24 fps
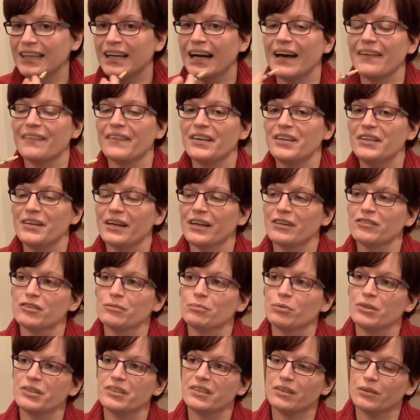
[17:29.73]
and then you have to
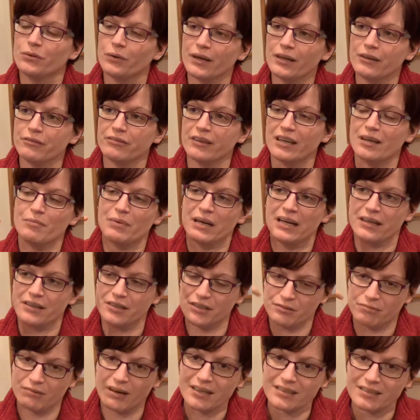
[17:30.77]
push it quite far back
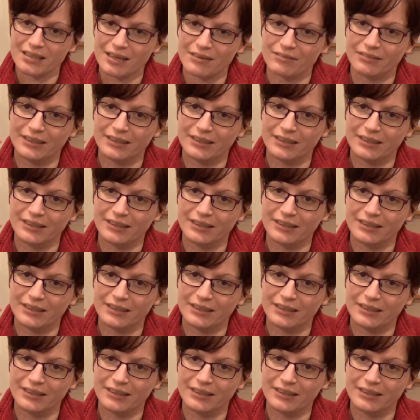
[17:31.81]
because rats have